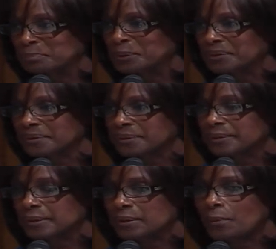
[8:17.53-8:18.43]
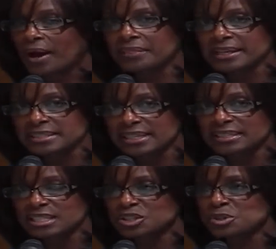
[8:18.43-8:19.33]
book while they
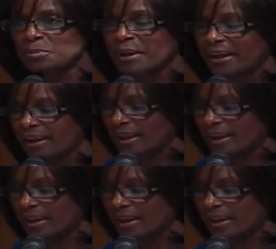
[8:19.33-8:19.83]
tended to me.